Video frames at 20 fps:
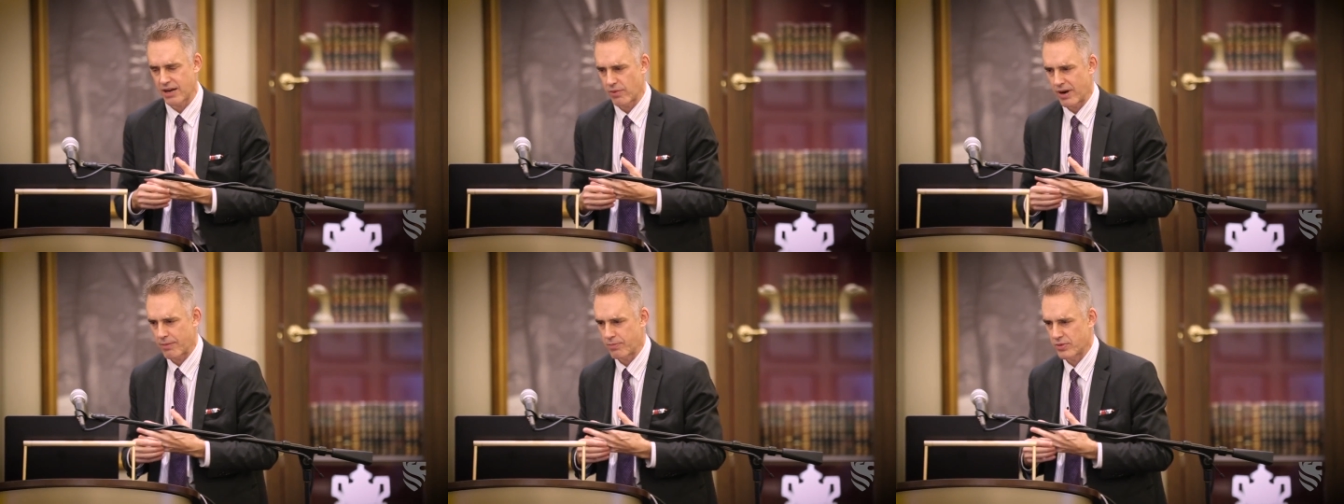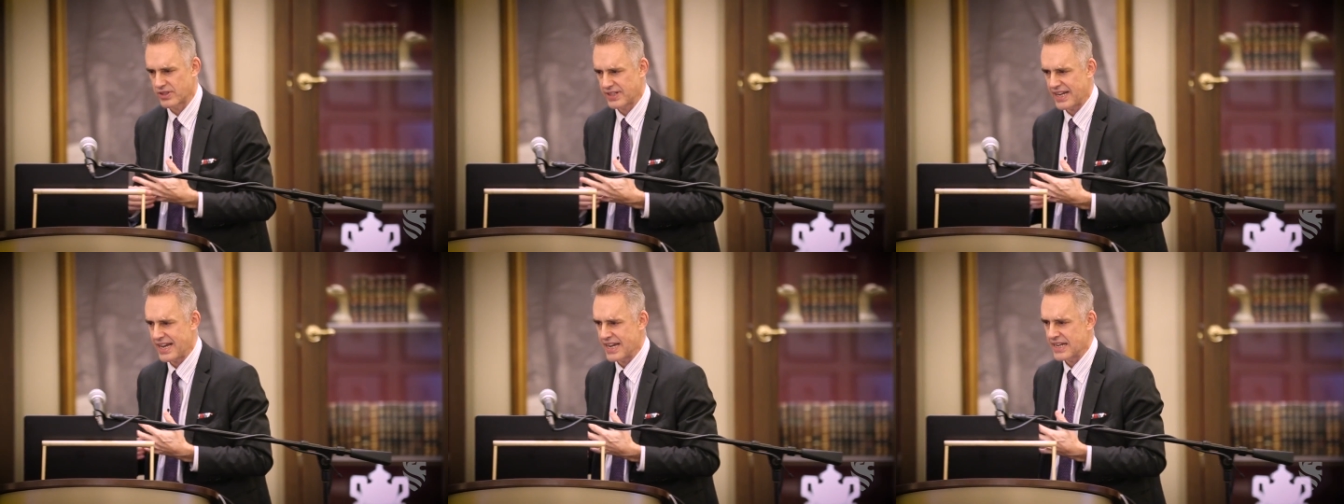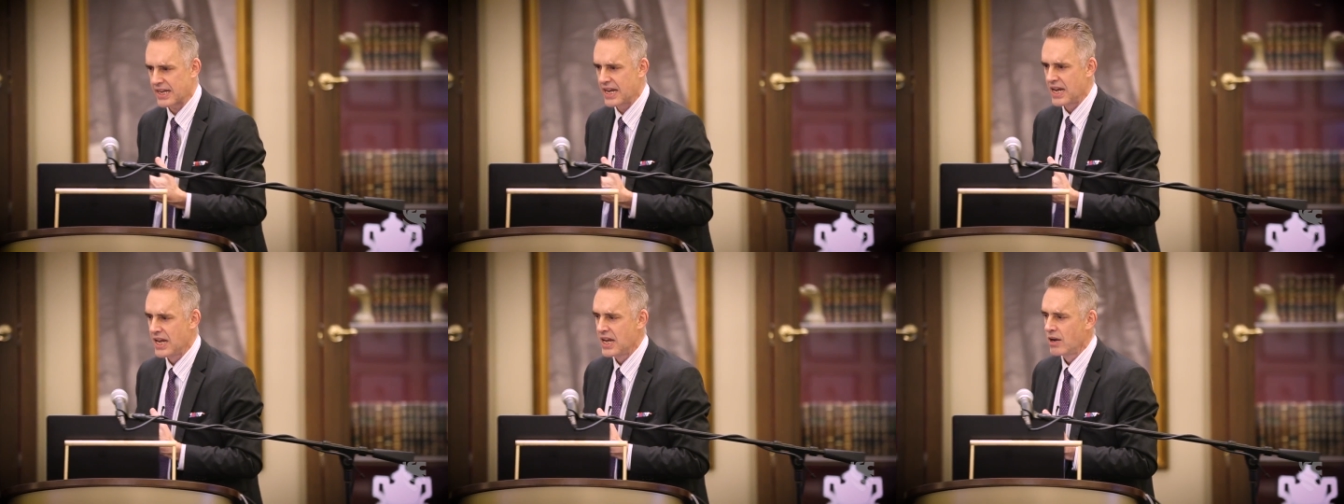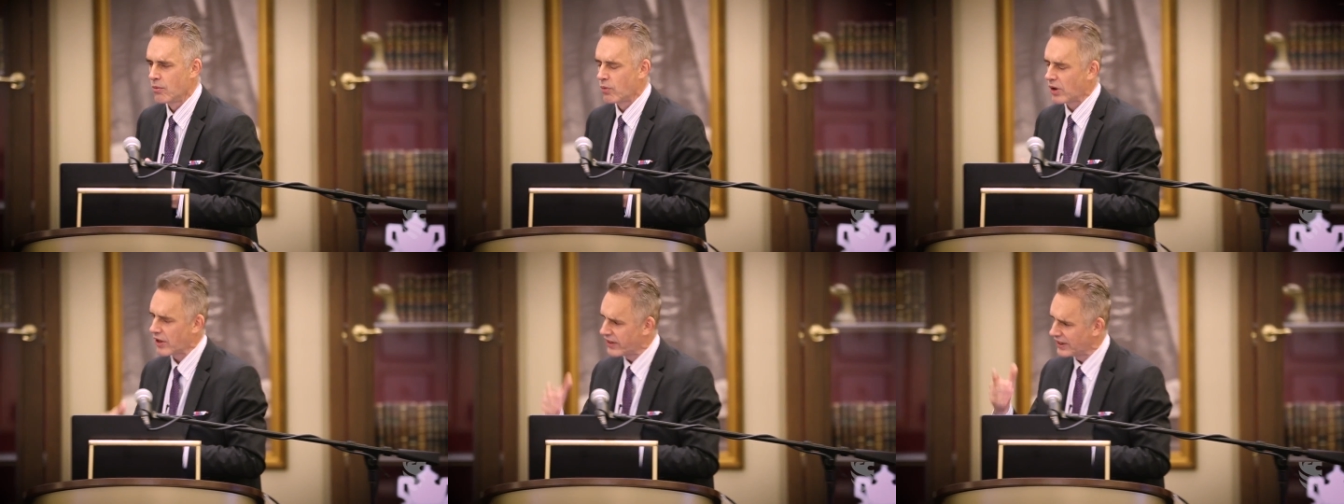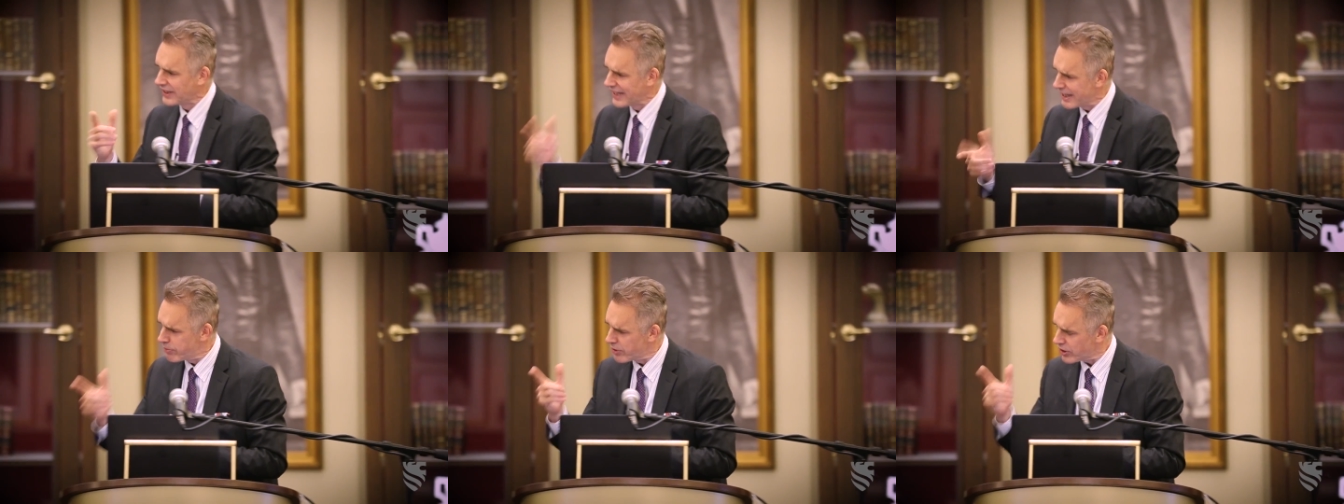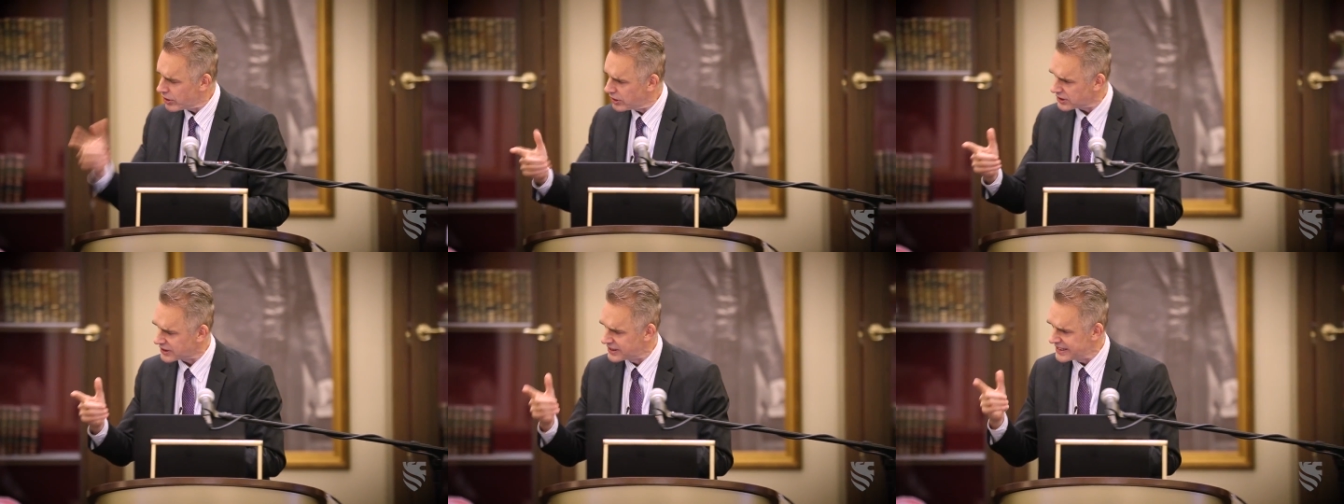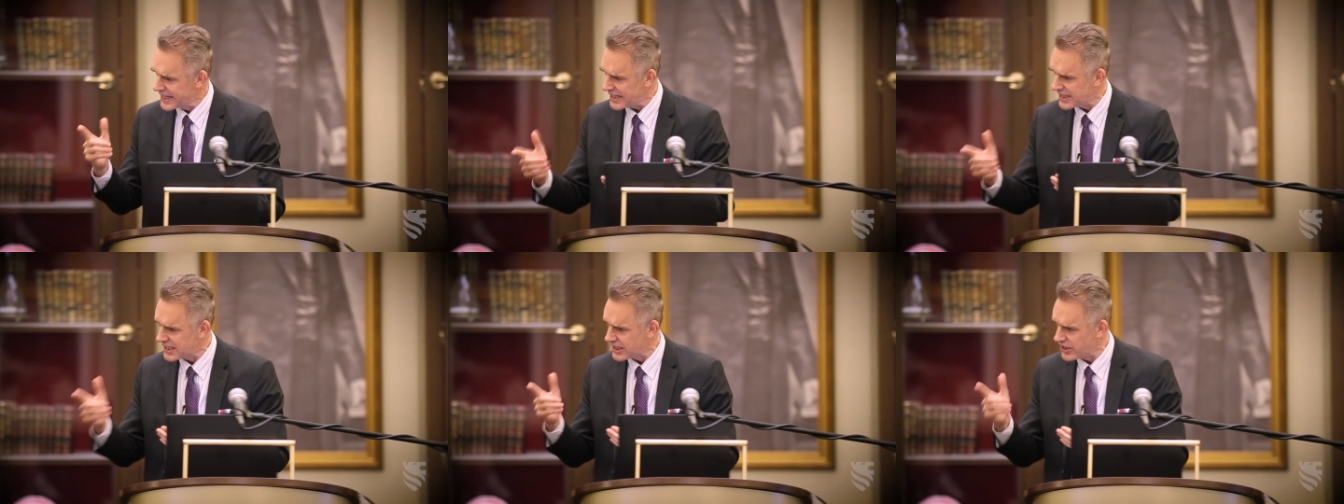I represent. Well, the liberals need